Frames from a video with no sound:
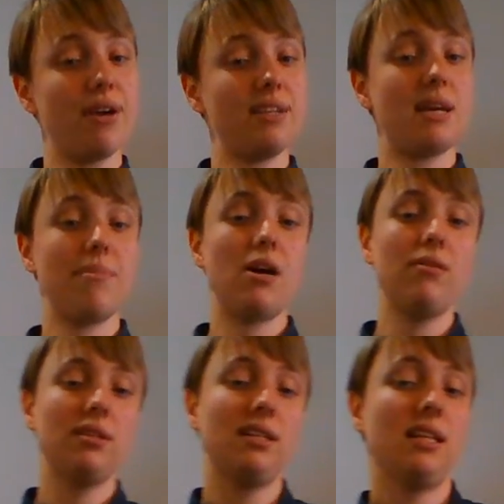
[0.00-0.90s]
a great time, y'all.
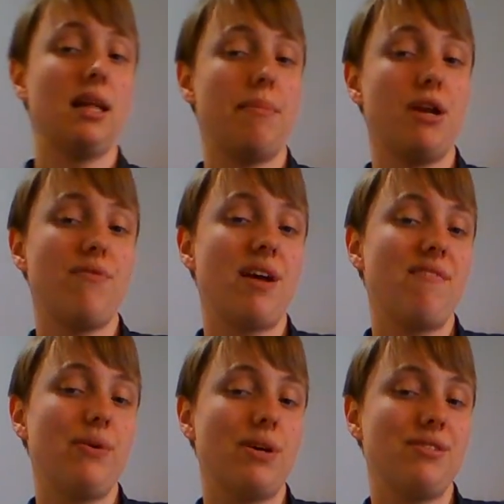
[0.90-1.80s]
Let me know if you
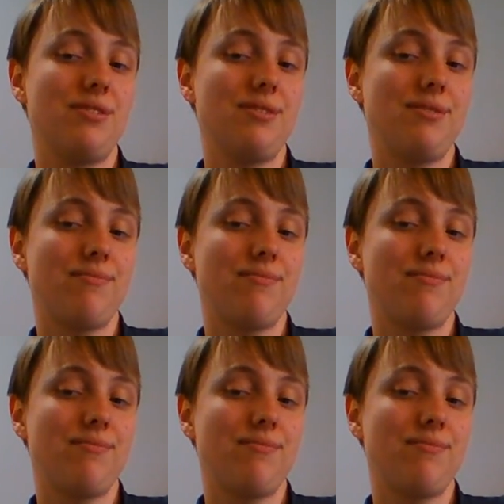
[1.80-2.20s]
have any questions.